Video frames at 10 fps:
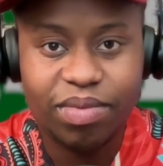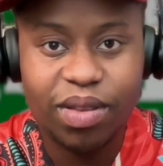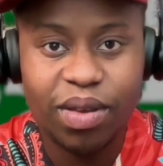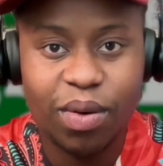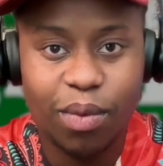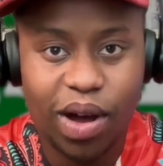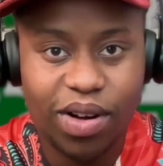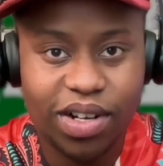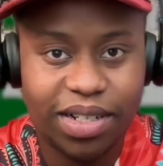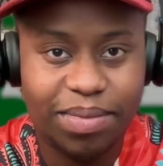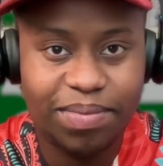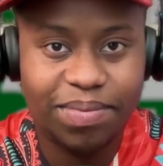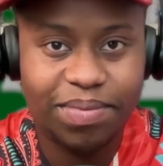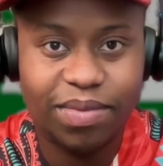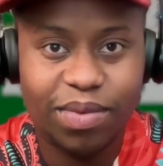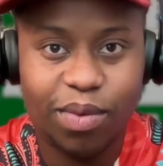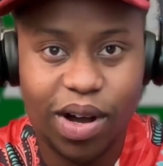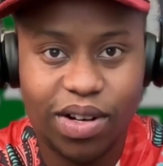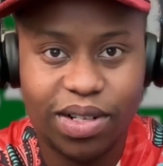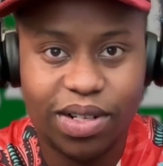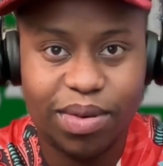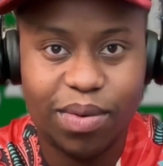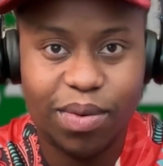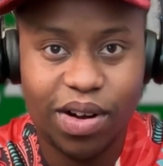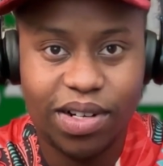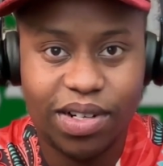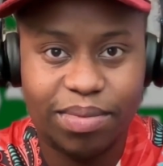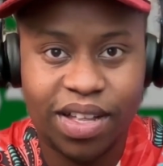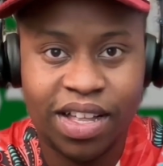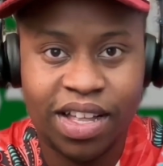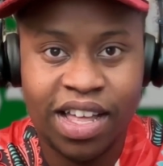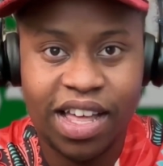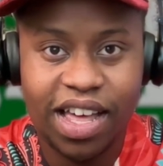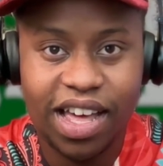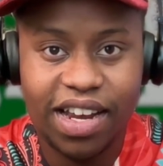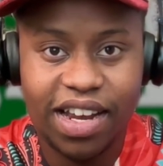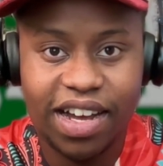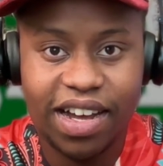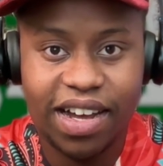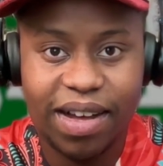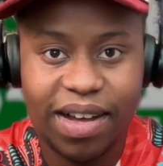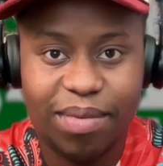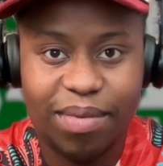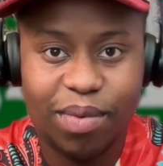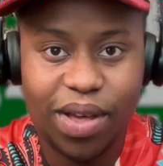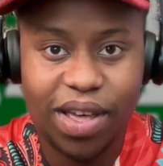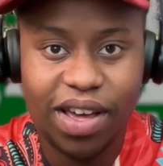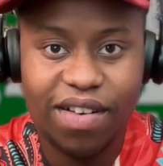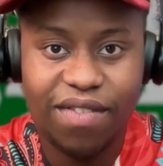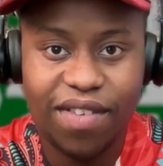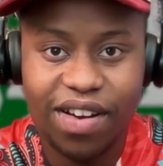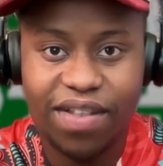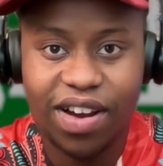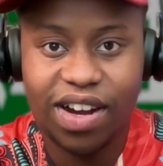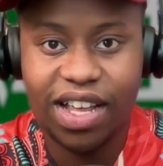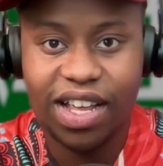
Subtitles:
welcome, welcome. And we are very, very